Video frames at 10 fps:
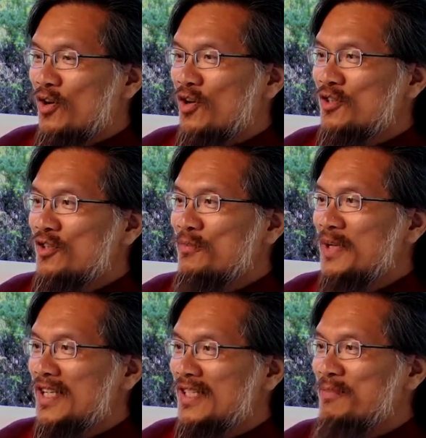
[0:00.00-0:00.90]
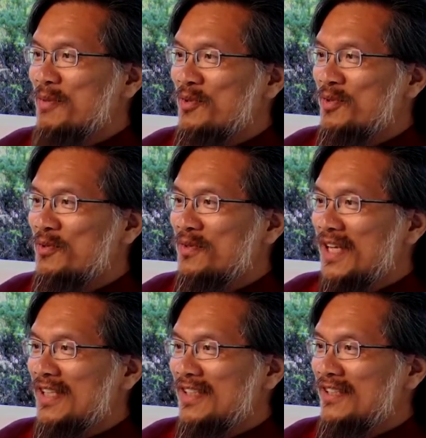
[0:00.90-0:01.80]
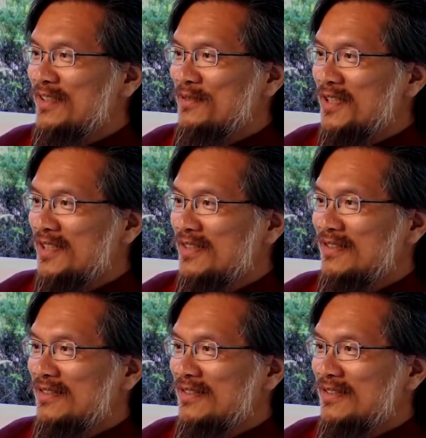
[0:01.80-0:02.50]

harder because people don't like dealing with it.